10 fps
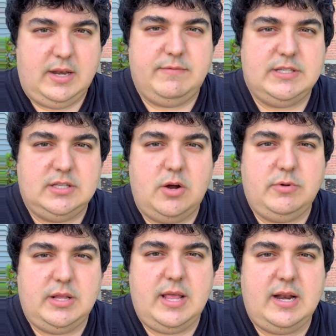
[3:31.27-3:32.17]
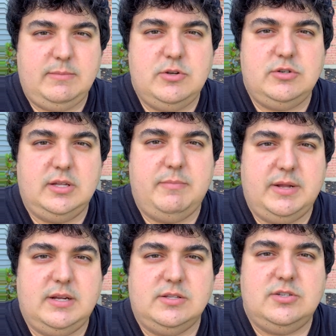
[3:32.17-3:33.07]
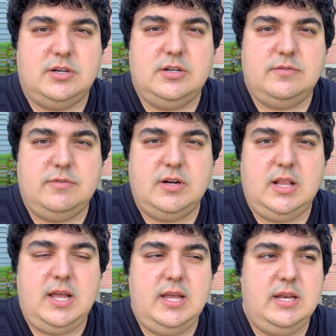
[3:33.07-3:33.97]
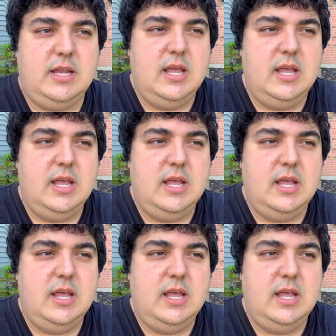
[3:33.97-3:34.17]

If it's lower than that, I'm usually a bit concerned for a client.